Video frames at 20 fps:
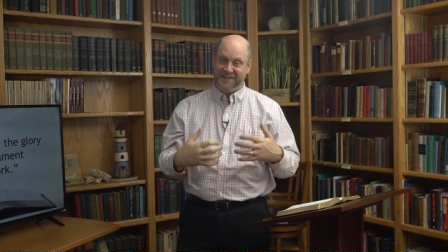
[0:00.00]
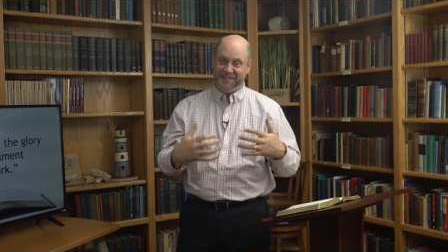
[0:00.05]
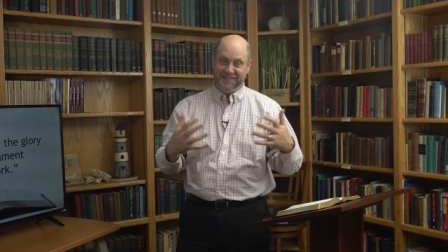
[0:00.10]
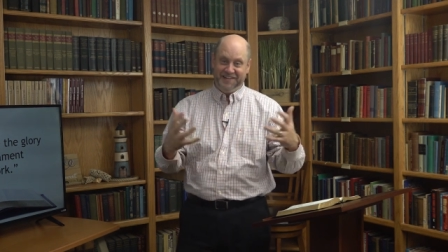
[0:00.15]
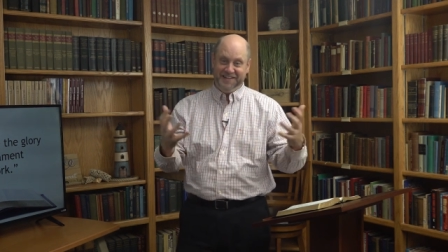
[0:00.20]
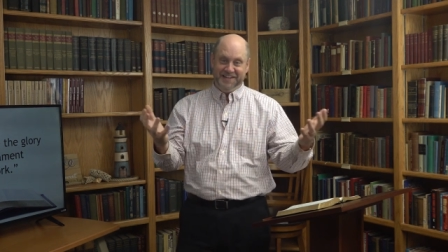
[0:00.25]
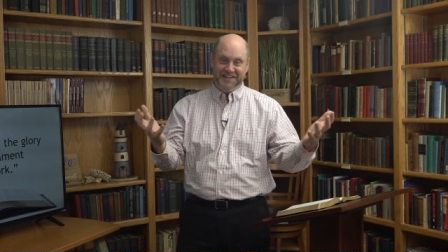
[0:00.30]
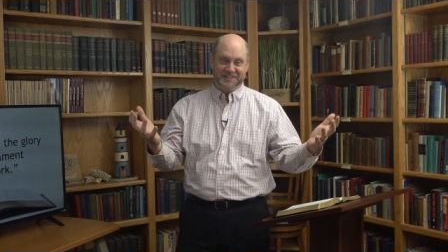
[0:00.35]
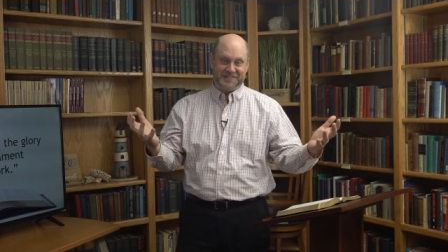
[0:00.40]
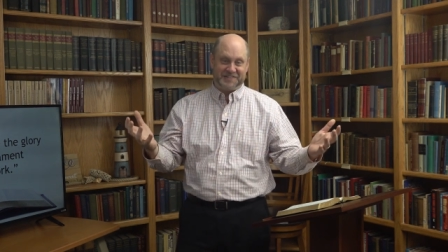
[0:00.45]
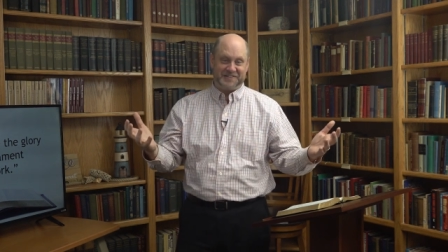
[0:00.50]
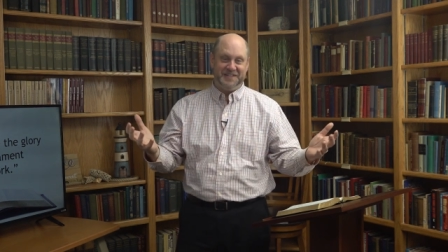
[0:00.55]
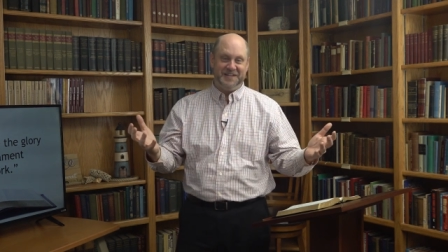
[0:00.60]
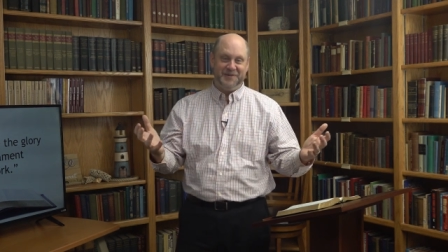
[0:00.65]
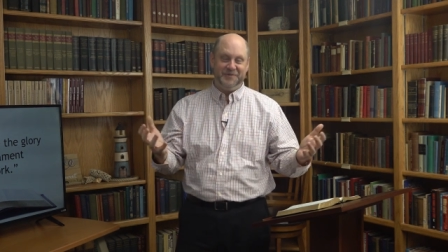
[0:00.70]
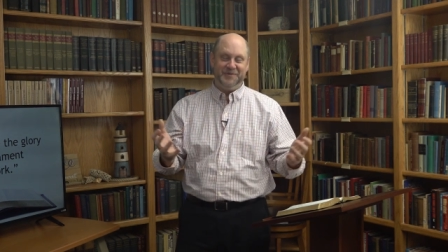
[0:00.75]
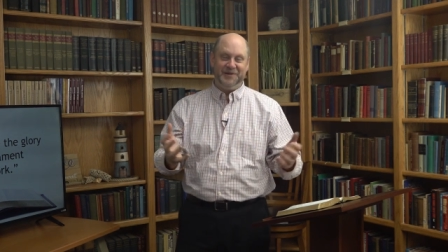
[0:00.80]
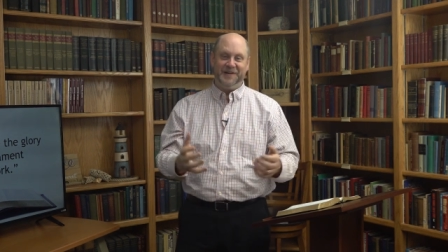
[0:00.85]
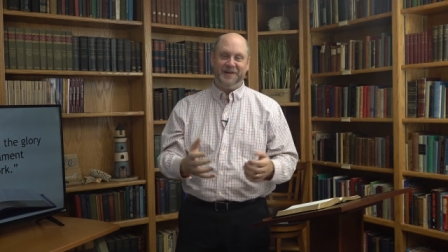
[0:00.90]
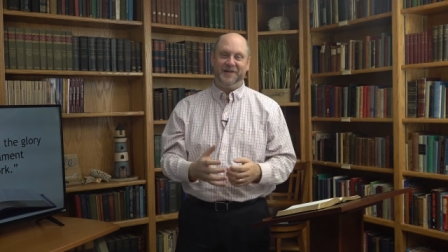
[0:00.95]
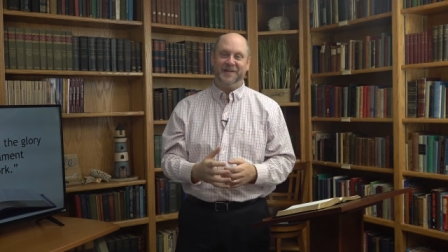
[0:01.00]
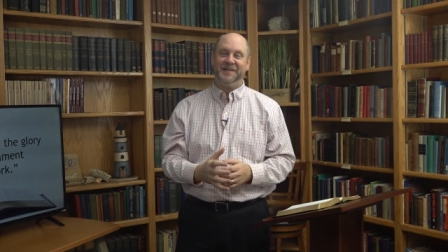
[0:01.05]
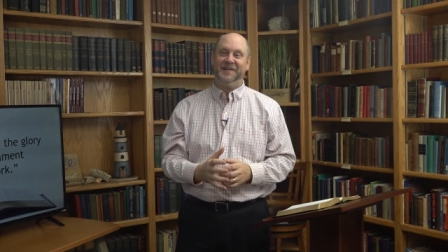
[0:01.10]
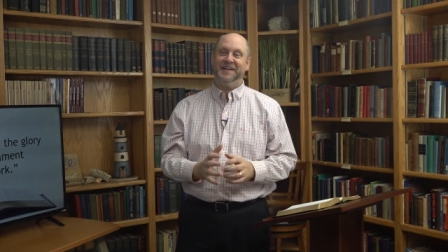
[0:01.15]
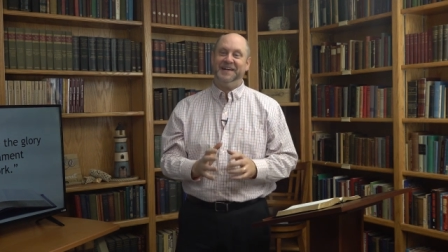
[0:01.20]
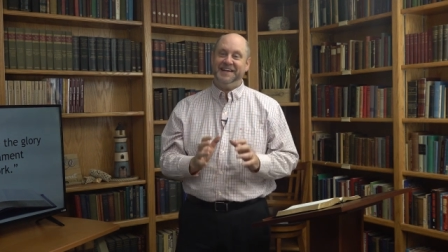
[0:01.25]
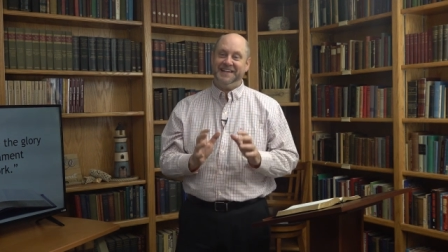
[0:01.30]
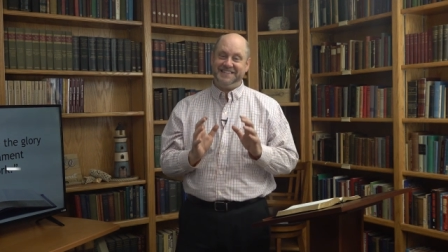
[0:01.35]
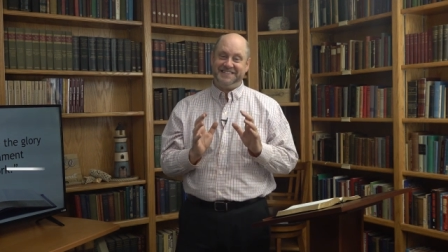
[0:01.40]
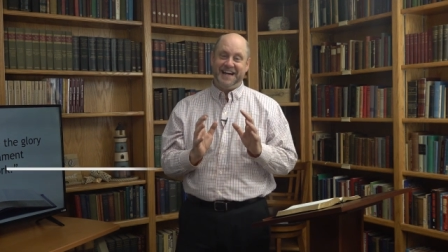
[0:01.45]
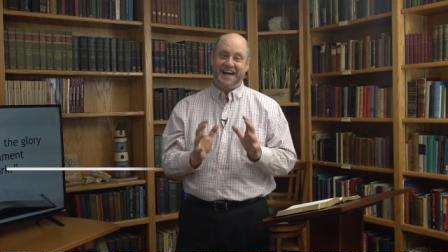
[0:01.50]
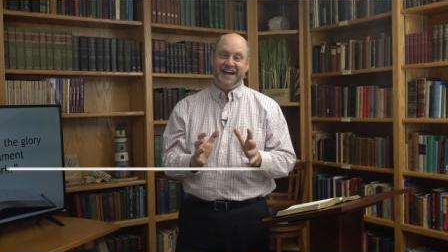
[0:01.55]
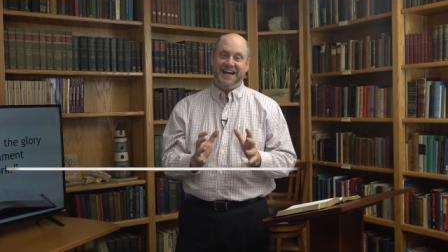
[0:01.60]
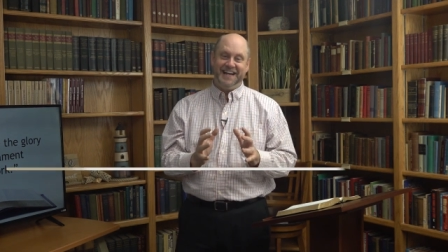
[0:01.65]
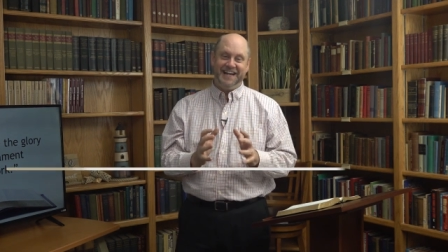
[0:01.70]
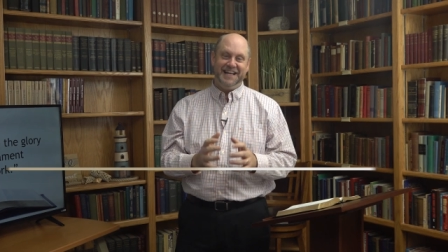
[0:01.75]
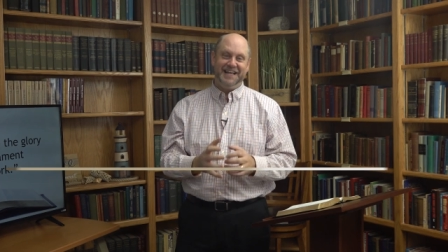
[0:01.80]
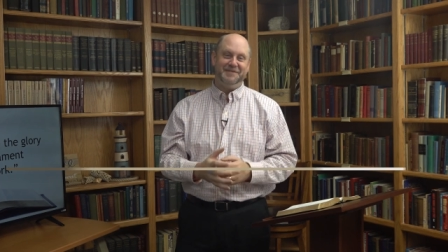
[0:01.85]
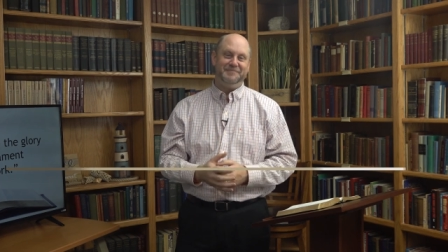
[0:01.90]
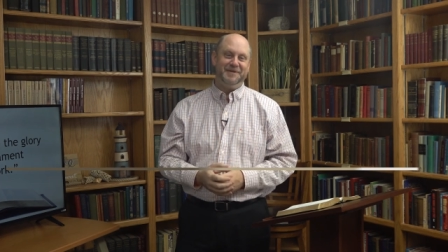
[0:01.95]
telling us that we are
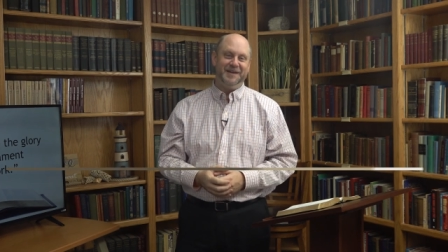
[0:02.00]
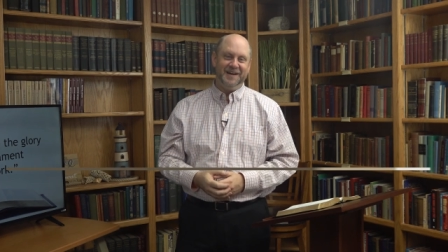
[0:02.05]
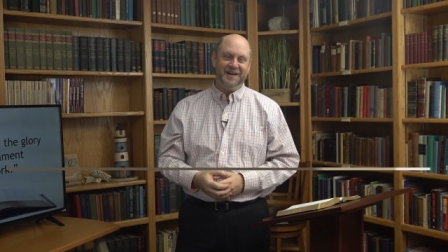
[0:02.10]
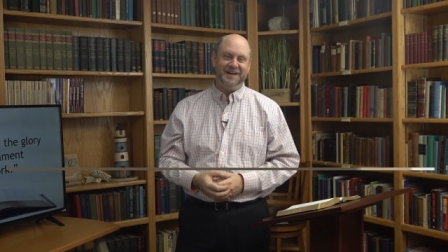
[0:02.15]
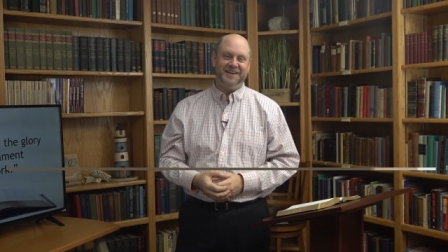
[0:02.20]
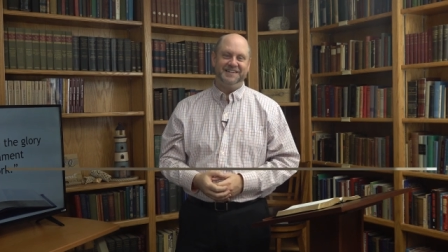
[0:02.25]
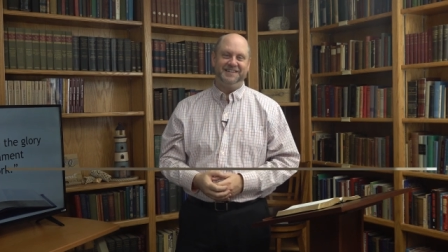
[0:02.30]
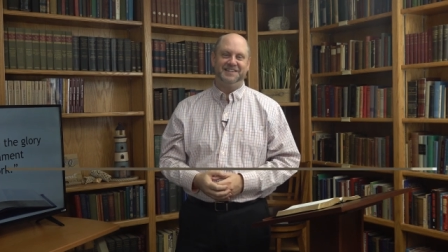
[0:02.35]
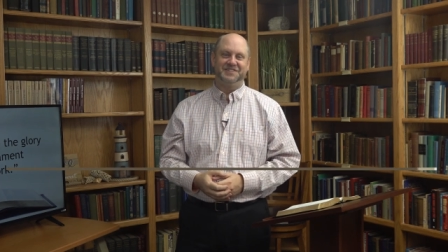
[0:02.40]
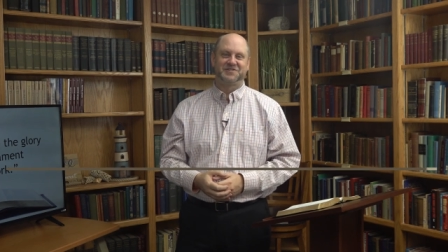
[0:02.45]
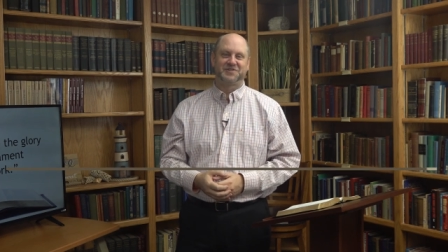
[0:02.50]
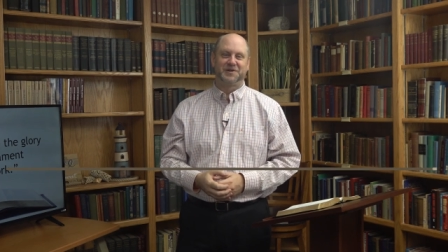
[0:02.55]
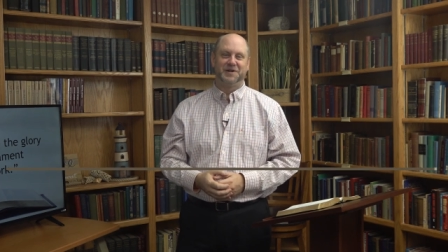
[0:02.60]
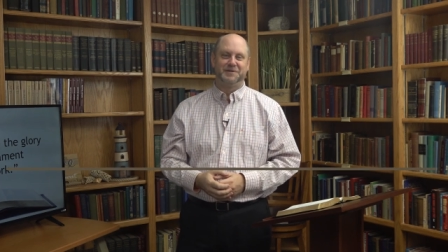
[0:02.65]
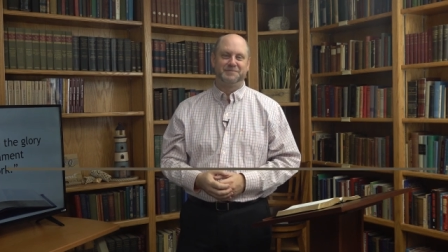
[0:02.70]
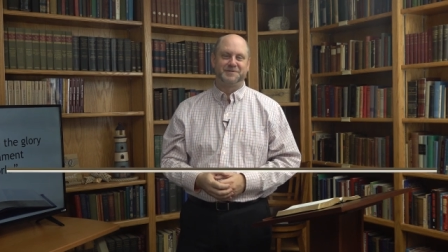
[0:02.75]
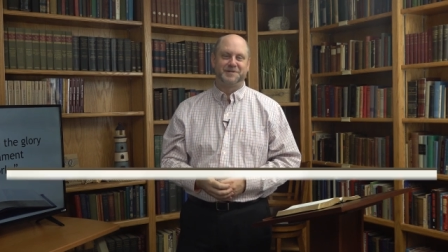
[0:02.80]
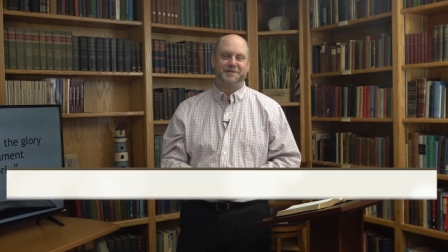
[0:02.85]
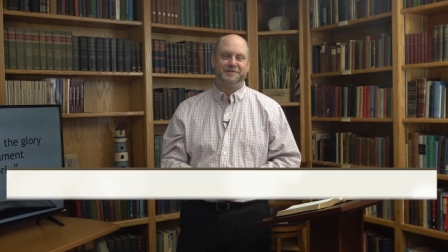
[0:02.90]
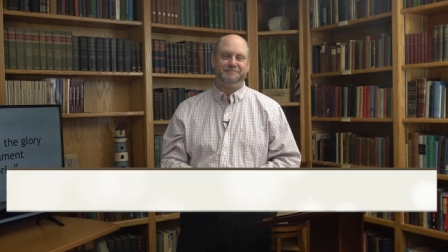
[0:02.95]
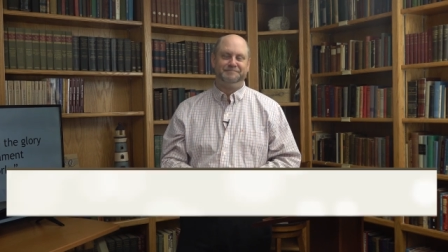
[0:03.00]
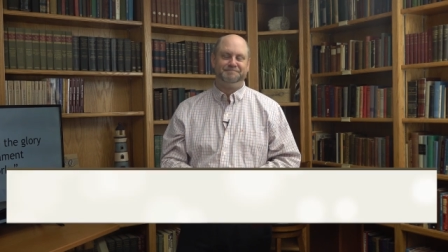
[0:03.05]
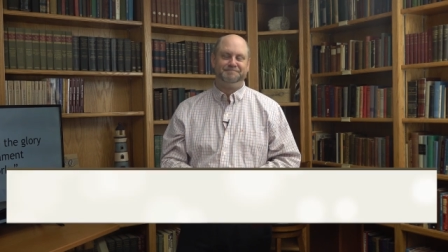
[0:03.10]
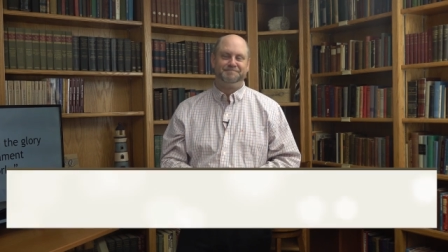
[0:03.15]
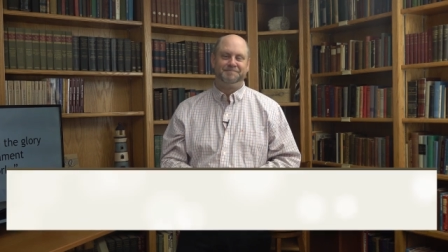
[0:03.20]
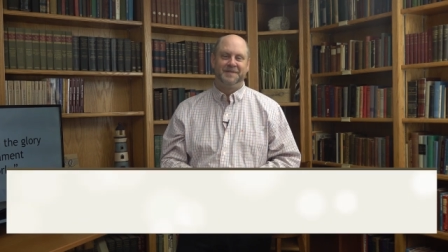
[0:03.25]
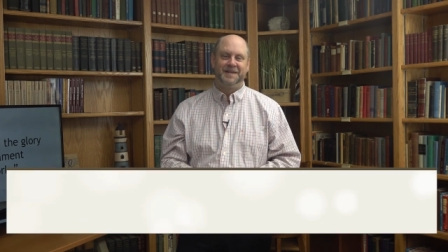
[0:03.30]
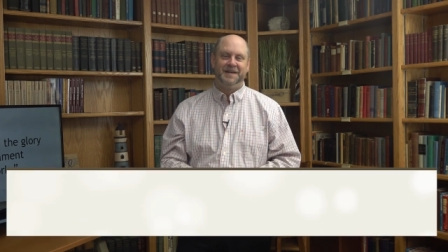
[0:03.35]
tiny beyond description.